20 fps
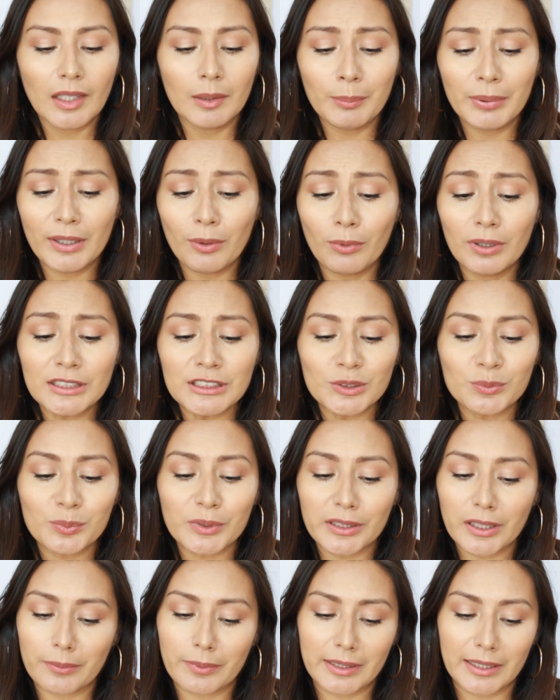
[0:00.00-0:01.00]
but it works
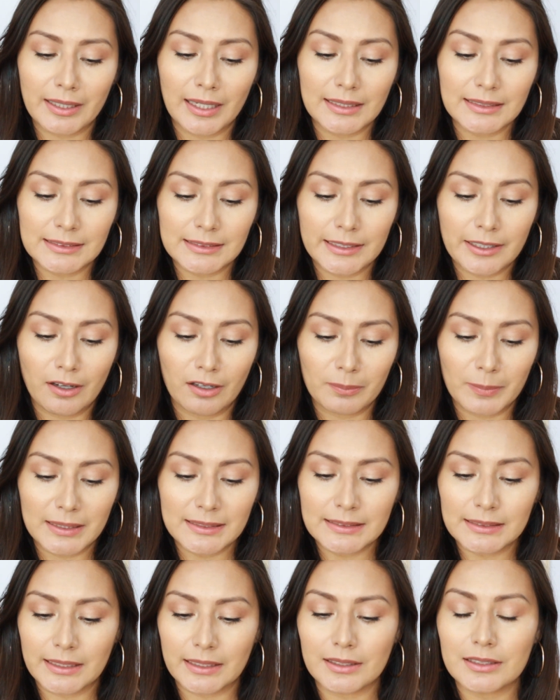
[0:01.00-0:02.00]
really nicely on my
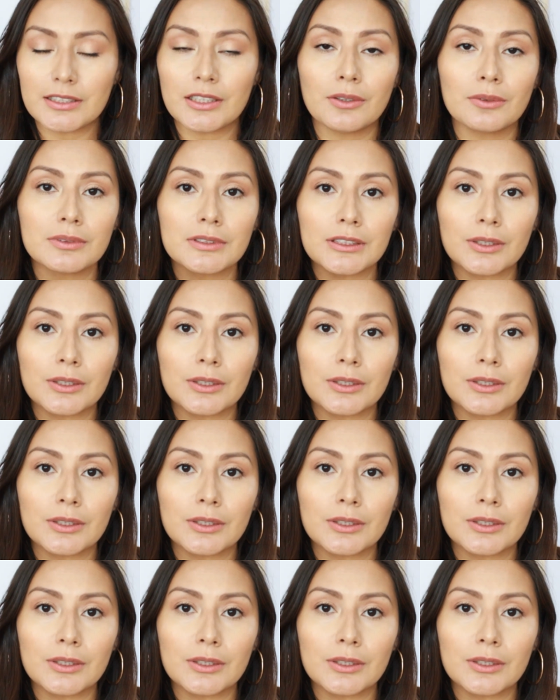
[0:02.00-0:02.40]
skin tone.